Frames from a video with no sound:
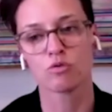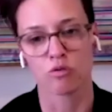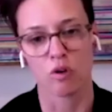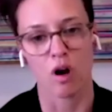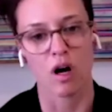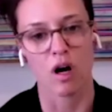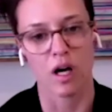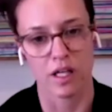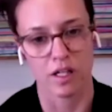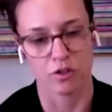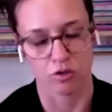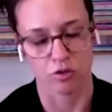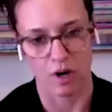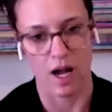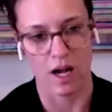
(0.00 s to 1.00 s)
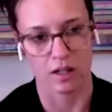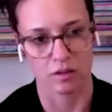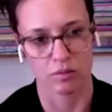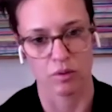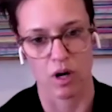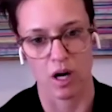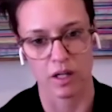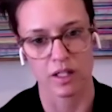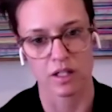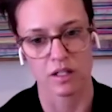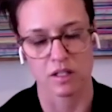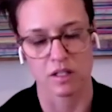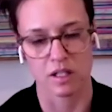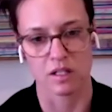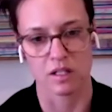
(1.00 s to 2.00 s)
do draw and attract
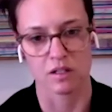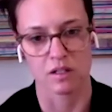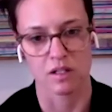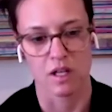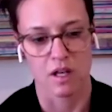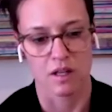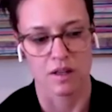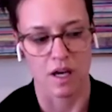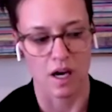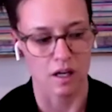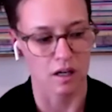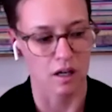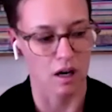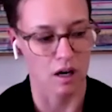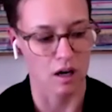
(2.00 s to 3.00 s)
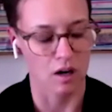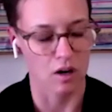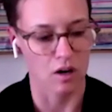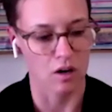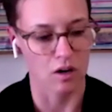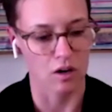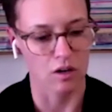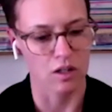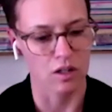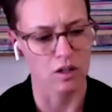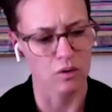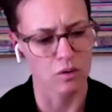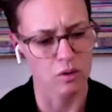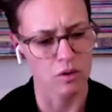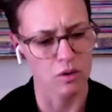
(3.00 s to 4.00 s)
audiences that are,
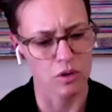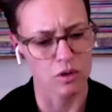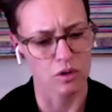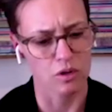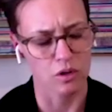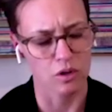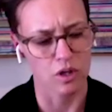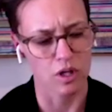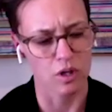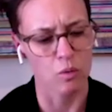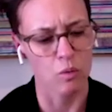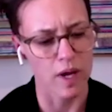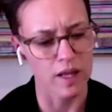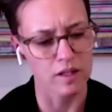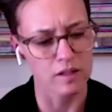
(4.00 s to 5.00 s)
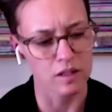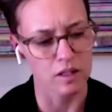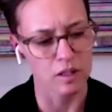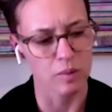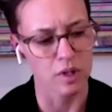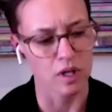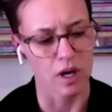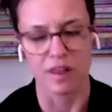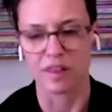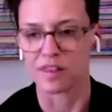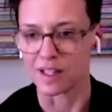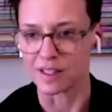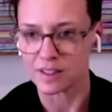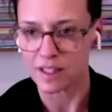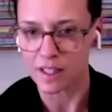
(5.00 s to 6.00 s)
in a way that's going to be
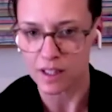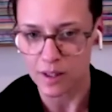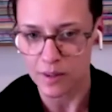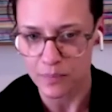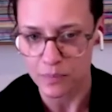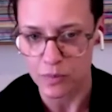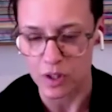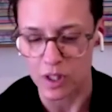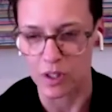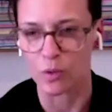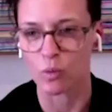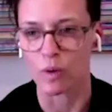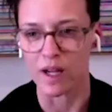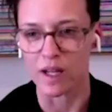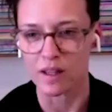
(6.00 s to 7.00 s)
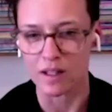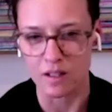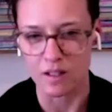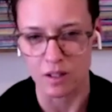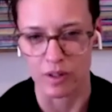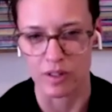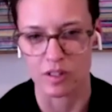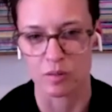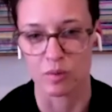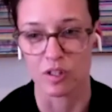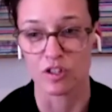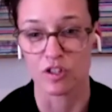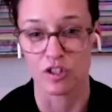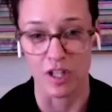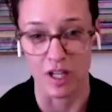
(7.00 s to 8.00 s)
authentic, in a way that's going to
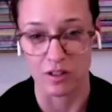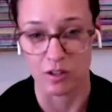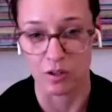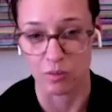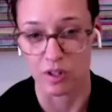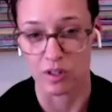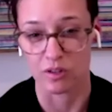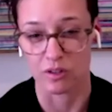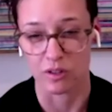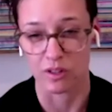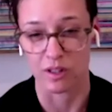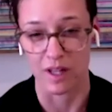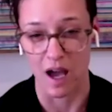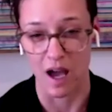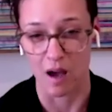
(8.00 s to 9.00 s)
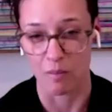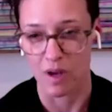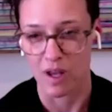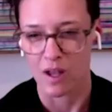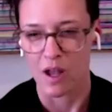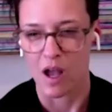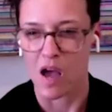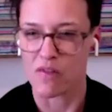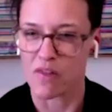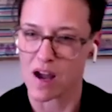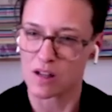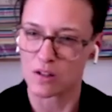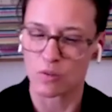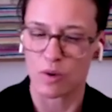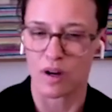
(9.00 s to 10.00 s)
be genuine to them. And
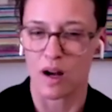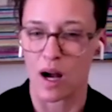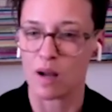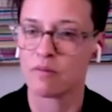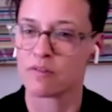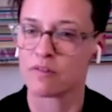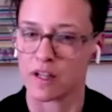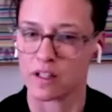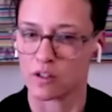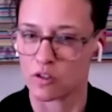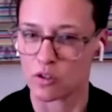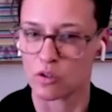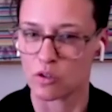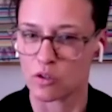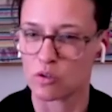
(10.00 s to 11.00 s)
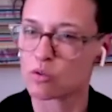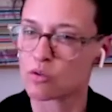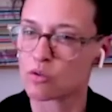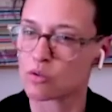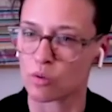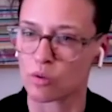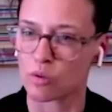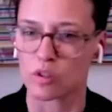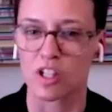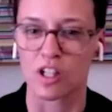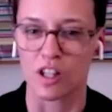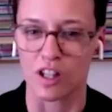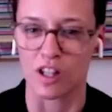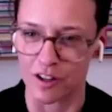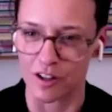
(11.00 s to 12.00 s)
that's where I'm finding, so you use the
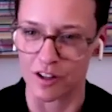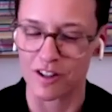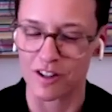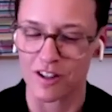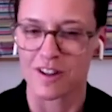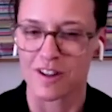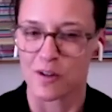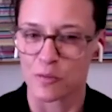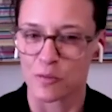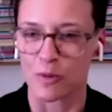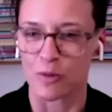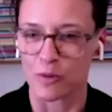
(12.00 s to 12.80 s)
word clutter,